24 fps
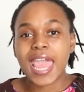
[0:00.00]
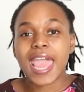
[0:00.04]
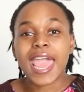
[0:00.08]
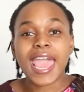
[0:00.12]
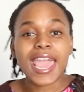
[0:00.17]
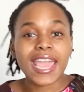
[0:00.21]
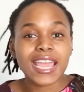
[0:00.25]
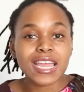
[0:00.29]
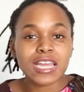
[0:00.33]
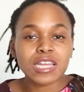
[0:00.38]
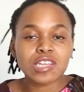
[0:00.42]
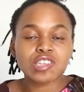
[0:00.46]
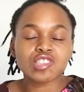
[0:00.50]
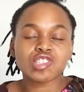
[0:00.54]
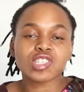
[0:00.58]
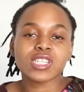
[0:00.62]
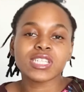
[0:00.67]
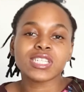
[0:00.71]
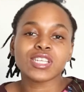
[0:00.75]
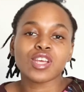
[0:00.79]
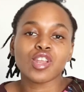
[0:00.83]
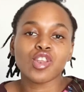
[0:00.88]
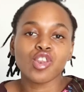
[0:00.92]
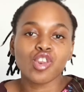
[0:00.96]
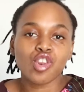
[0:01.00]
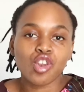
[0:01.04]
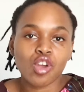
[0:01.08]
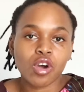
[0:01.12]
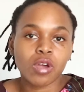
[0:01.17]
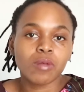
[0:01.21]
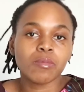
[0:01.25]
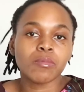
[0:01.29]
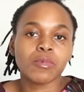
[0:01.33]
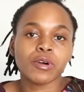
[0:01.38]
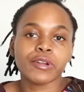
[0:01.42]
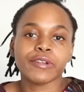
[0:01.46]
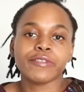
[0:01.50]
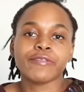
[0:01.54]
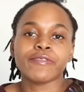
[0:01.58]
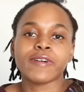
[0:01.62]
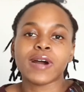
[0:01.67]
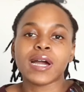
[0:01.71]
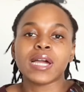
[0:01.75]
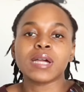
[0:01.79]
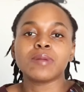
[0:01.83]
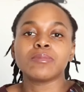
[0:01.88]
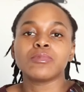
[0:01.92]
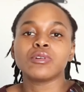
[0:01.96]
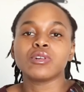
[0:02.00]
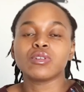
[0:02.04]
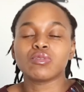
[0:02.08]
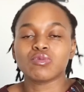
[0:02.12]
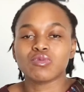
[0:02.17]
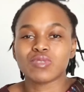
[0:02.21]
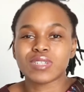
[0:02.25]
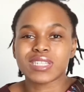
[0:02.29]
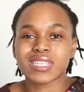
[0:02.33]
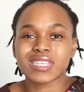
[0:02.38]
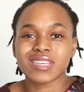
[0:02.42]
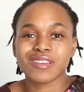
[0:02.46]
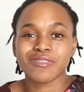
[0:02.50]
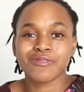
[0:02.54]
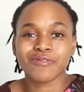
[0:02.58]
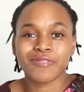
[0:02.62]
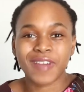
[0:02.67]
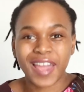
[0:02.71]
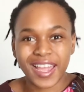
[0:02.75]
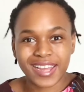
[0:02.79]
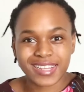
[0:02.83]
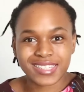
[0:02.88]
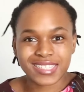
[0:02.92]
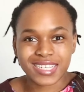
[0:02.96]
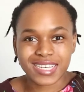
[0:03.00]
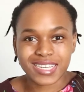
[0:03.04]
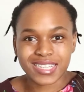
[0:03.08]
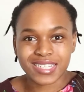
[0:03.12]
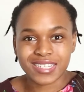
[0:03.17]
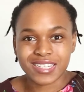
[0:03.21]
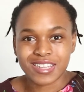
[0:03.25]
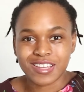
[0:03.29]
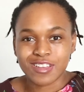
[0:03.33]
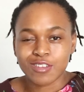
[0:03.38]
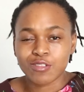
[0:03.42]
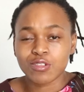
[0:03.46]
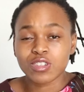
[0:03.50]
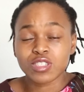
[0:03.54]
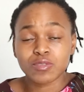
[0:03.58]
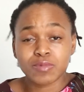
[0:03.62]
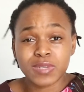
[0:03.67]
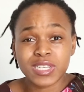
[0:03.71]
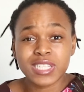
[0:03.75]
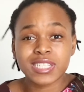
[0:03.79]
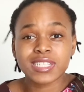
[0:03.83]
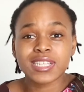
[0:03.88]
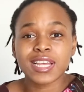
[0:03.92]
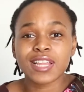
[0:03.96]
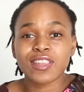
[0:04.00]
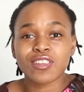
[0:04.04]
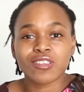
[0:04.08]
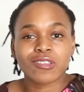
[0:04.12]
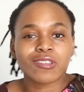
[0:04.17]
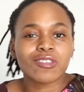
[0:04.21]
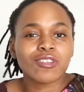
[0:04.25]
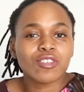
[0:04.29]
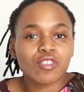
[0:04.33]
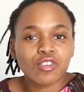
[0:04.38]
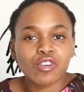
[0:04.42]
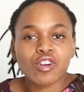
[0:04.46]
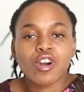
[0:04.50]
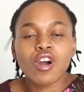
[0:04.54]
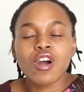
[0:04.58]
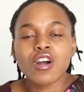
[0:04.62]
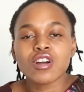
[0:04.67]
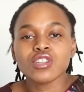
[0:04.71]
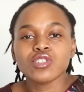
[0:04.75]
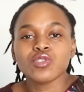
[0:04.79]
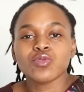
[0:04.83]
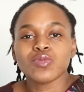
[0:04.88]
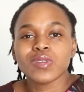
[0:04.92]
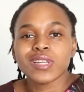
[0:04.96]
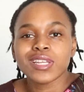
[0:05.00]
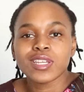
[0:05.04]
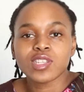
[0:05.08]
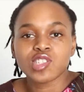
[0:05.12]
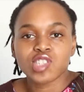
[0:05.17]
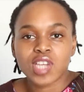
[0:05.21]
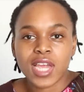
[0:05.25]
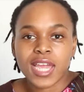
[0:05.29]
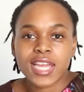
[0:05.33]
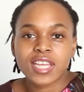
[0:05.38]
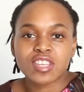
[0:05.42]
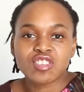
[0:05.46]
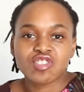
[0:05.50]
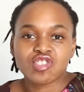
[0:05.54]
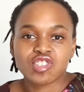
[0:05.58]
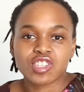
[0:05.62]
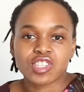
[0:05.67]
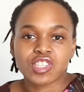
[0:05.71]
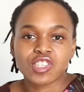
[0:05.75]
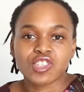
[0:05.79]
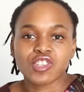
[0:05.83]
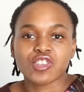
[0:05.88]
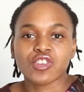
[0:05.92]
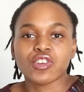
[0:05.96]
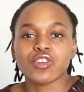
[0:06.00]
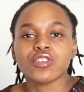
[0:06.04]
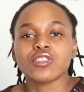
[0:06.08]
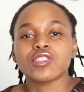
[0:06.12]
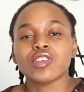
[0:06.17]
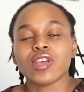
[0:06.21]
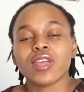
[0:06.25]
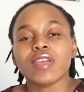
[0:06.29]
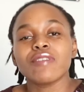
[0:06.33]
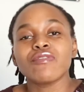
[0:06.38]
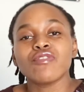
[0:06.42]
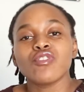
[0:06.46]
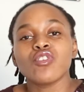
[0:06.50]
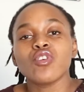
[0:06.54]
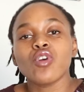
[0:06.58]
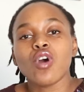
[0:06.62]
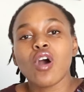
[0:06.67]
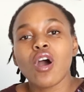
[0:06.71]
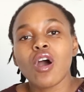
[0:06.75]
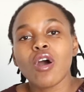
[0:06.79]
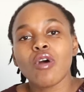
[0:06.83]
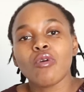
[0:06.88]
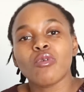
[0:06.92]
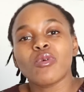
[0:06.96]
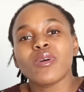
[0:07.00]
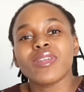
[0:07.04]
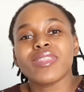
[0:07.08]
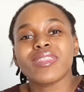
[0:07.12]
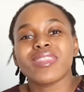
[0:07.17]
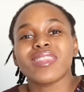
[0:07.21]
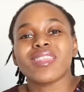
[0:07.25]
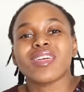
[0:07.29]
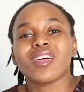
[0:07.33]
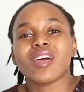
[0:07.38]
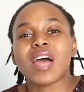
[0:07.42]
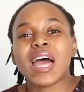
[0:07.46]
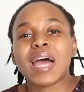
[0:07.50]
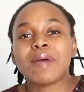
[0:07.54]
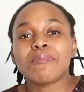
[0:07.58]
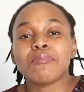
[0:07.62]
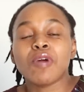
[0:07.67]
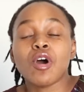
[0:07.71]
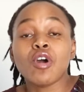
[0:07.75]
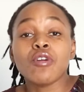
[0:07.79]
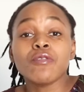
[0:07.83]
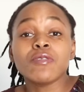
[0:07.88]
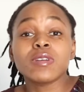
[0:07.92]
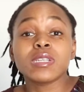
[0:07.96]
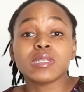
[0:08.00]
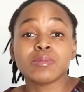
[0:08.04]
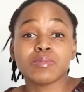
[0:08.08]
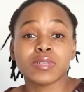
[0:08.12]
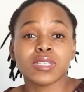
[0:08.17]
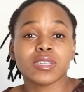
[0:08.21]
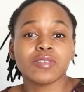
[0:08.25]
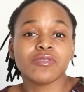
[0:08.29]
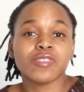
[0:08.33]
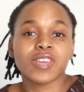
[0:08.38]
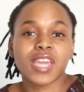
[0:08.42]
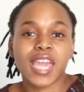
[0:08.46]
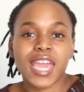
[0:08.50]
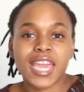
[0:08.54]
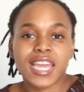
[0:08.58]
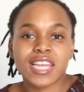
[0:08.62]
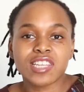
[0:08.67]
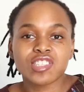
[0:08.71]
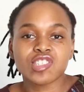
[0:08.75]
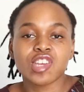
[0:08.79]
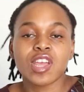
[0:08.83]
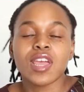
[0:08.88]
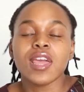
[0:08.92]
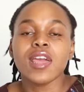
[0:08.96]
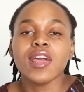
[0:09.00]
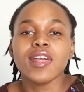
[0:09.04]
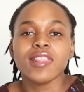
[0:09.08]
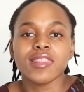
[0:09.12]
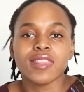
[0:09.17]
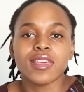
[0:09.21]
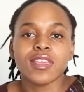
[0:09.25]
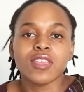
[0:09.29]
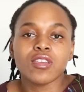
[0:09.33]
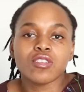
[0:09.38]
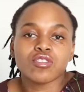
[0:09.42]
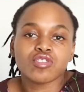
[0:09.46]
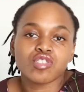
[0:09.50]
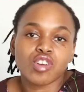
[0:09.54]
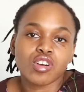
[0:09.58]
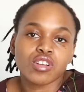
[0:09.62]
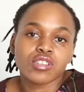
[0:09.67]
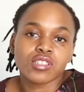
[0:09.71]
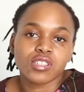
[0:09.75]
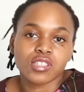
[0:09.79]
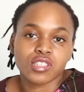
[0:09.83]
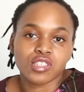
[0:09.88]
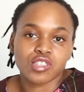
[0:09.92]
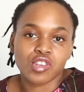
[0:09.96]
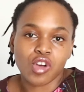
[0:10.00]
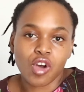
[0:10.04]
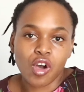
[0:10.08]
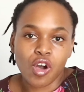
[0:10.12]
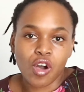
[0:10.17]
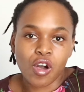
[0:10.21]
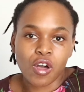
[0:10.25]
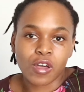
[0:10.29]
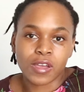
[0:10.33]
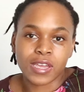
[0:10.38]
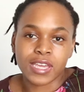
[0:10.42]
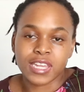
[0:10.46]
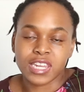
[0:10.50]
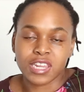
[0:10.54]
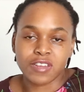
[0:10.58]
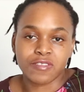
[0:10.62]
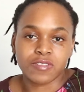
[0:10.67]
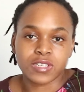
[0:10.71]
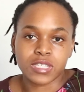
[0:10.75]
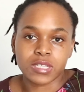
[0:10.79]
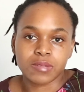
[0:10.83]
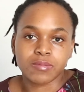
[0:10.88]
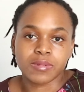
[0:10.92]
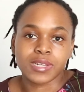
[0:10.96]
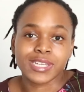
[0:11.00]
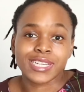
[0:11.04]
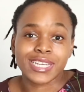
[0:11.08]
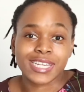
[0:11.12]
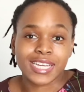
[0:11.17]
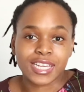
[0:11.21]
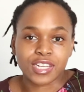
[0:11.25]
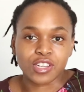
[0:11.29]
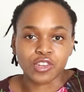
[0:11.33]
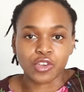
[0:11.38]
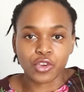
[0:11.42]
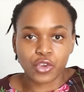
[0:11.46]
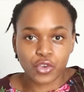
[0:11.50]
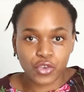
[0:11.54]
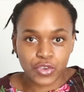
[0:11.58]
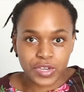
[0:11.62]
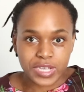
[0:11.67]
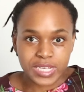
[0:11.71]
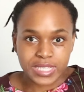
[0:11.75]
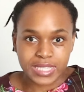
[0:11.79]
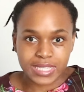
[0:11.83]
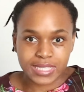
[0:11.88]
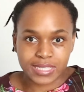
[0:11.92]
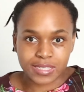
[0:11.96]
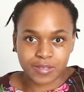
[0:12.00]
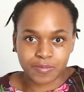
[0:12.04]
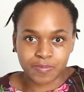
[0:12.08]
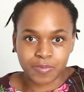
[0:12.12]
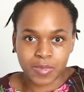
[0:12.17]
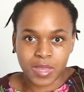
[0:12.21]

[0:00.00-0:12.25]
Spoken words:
Age is a non-modifiable risk factor, which means that you can't really change it. So if you are with over a specific age, then your chances are inevitably increased.